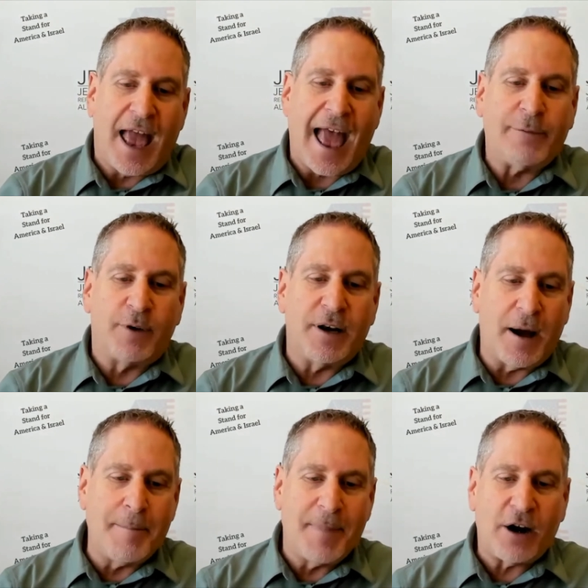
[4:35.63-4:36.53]
And when
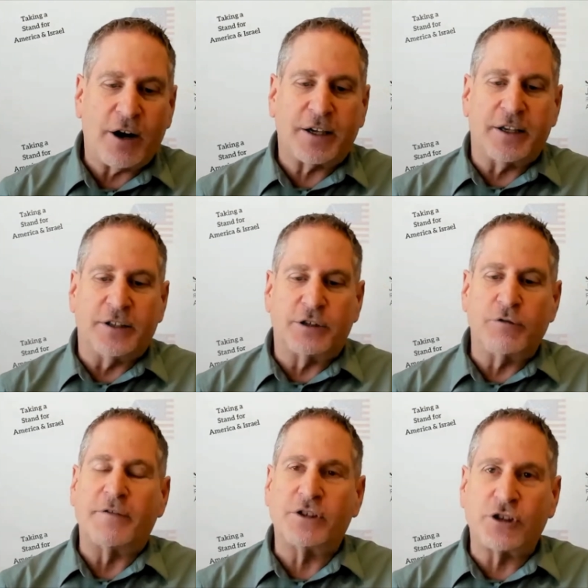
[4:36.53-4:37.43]
Americans who
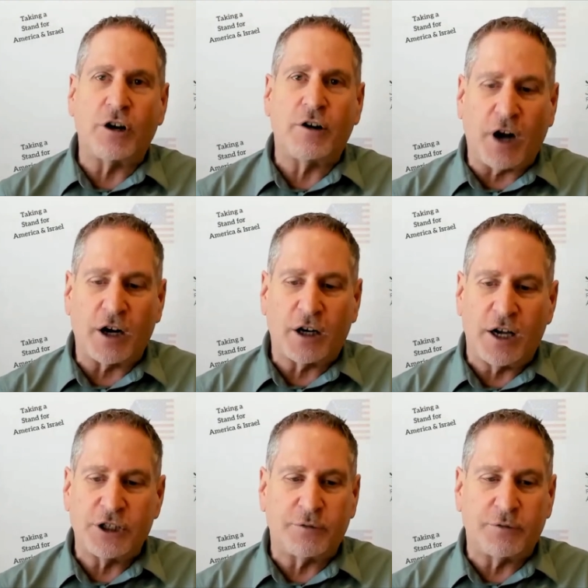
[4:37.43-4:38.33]
have served our
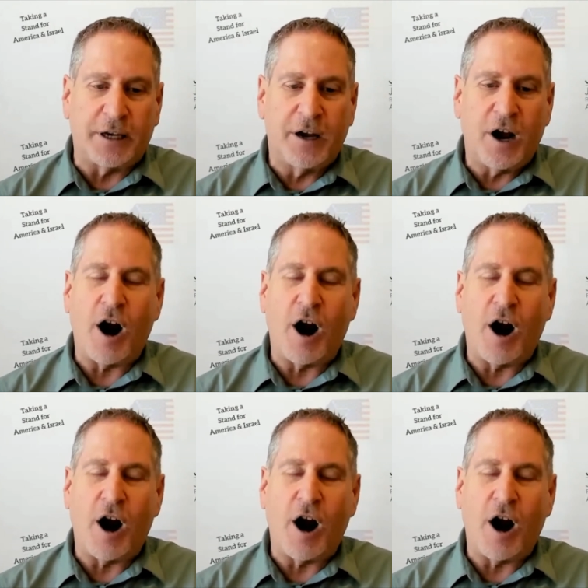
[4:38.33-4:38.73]
country